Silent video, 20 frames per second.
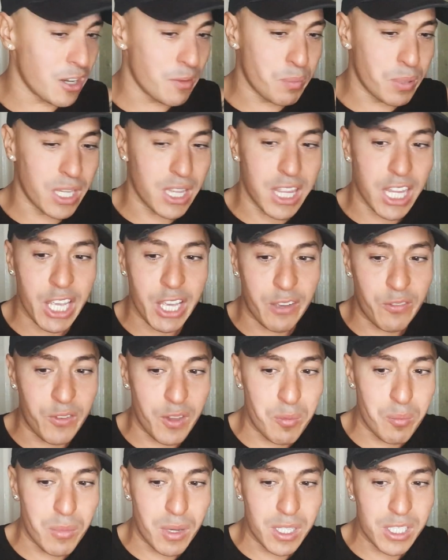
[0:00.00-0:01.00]
I've been
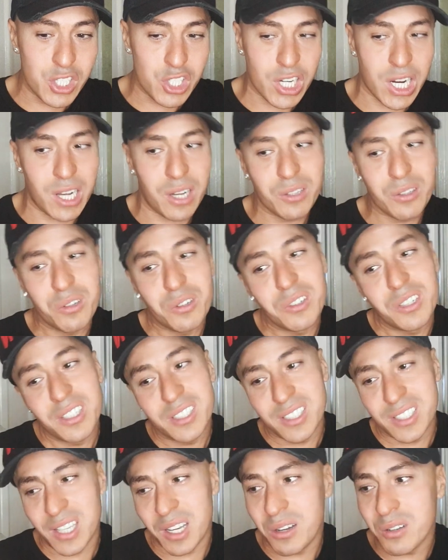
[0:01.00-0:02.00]
living my childhood
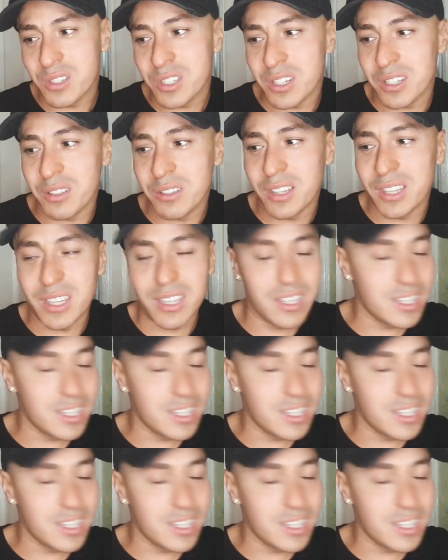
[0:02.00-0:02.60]
nostalgia,